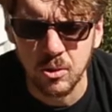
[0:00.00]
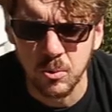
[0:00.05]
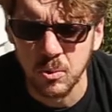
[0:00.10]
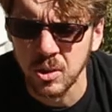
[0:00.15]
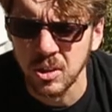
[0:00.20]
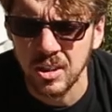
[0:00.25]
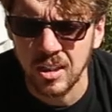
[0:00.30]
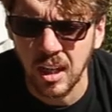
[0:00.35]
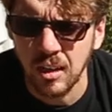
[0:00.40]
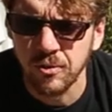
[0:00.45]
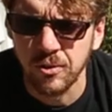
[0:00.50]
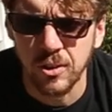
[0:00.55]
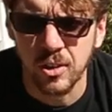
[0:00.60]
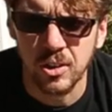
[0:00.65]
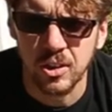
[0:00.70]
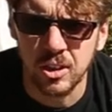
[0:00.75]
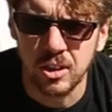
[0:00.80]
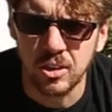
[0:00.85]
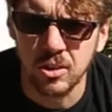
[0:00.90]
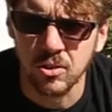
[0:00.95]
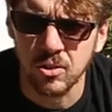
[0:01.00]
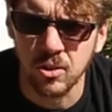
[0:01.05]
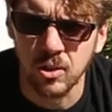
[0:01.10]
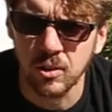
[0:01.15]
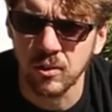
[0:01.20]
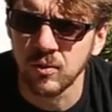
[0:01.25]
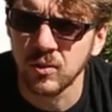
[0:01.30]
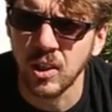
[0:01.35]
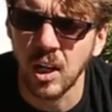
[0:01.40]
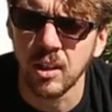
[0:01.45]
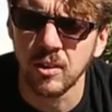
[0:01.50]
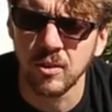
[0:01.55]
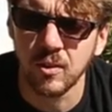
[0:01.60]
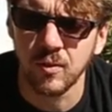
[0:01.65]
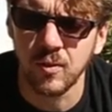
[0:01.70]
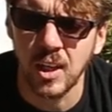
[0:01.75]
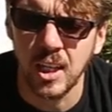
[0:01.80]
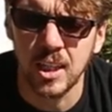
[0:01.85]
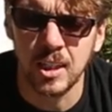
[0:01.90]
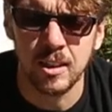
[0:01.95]
you would definitely deserve tons
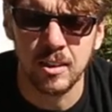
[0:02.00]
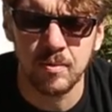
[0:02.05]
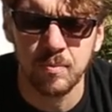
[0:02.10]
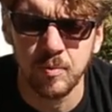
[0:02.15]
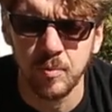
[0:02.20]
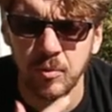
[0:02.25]
of hate